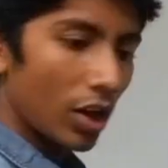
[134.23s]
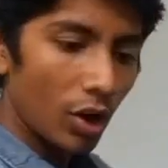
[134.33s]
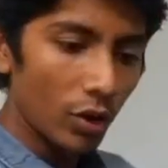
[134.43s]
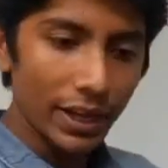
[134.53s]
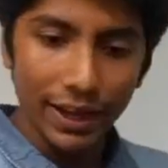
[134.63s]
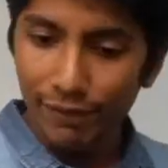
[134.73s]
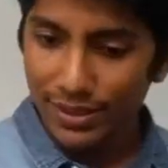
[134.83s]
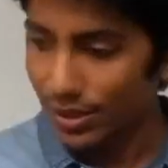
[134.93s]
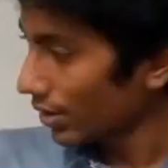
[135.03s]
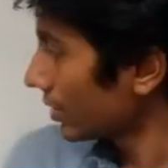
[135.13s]
Okay, where's
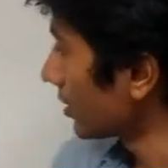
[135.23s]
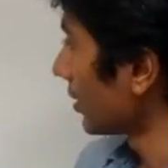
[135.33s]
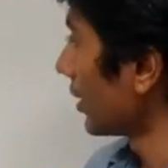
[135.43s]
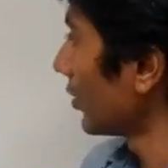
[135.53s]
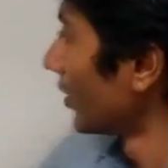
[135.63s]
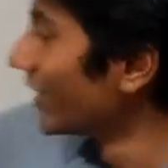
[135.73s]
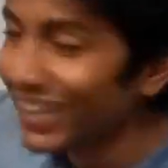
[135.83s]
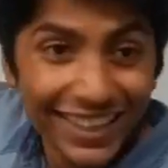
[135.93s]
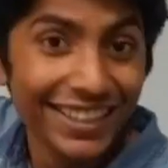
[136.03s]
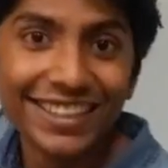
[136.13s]
the duster now?
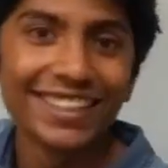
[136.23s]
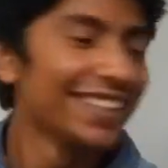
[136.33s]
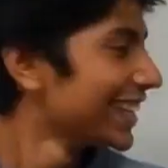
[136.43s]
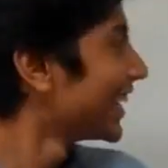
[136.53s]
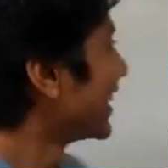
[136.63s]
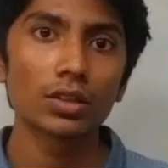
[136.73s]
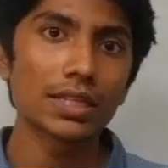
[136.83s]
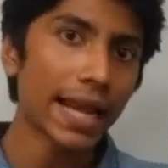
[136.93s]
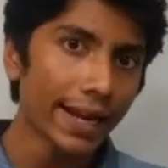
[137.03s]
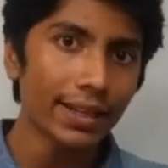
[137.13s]
The
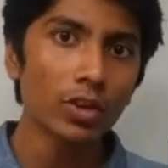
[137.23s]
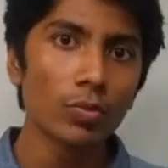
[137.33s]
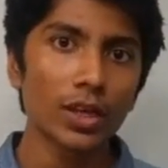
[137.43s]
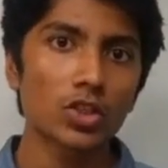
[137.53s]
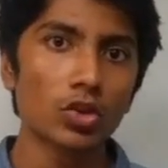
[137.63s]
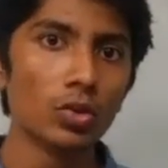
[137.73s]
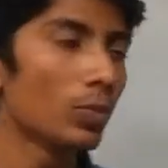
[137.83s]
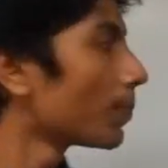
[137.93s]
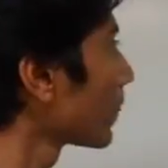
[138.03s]
second thing you must do